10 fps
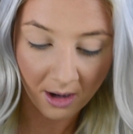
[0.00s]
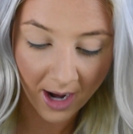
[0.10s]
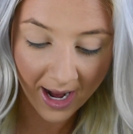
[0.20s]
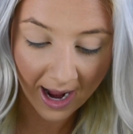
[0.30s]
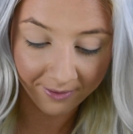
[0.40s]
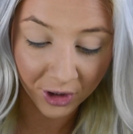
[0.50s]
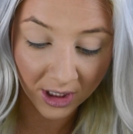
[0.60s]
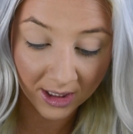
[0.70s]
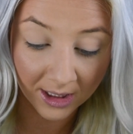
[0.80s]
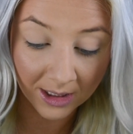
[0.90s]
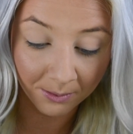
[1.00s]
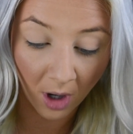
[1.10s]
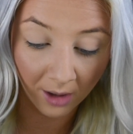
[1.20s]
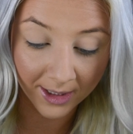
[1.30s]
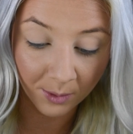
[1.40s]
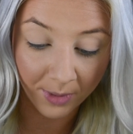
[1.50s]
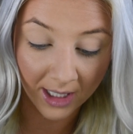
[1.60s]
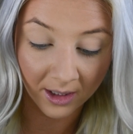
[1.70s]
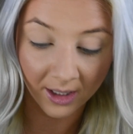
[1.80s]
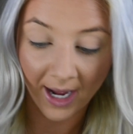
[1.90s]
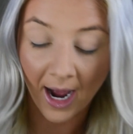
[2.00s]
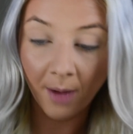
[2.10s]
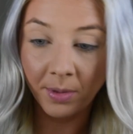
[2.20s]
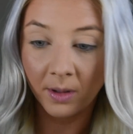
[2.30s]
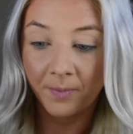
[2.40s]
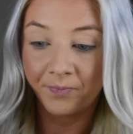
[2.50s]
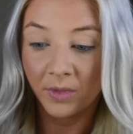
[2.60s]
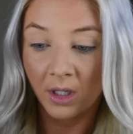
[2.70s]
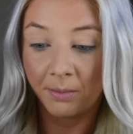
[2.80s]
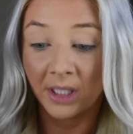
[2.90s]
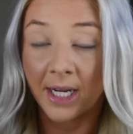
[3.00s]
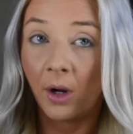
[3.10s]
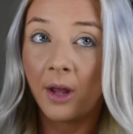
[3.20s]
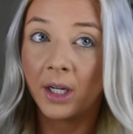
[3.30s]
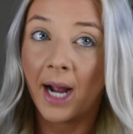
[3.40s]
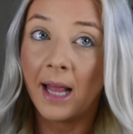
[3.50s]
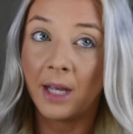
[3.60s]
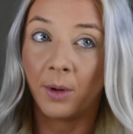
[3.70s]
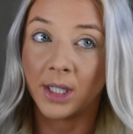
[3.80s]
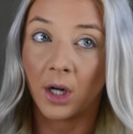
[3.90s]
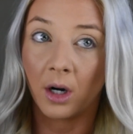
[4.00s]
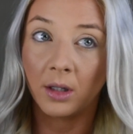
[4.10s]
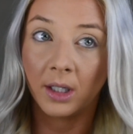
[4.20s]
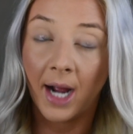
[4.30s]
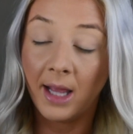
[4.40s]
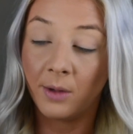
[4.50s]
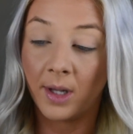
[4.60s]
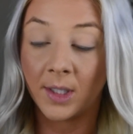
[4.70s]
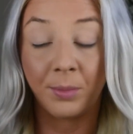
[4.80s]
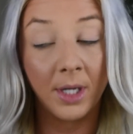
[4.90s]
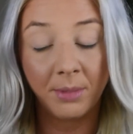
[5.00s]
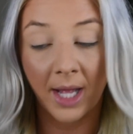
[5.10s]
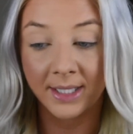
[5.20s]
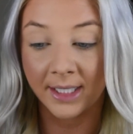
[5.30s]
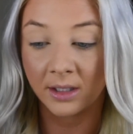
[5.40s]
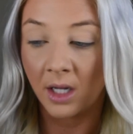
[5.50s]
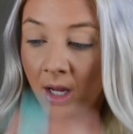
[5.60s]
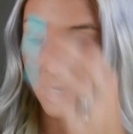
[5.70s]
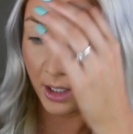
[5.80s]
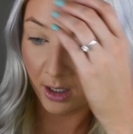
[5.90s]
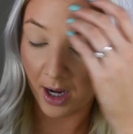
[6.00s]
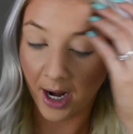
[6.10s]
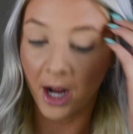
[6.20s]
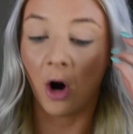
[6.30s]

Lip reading: and I have just the smallest bit in the cap because I know how the Kylie ones are. The Kylie ones are pretty blinding, and I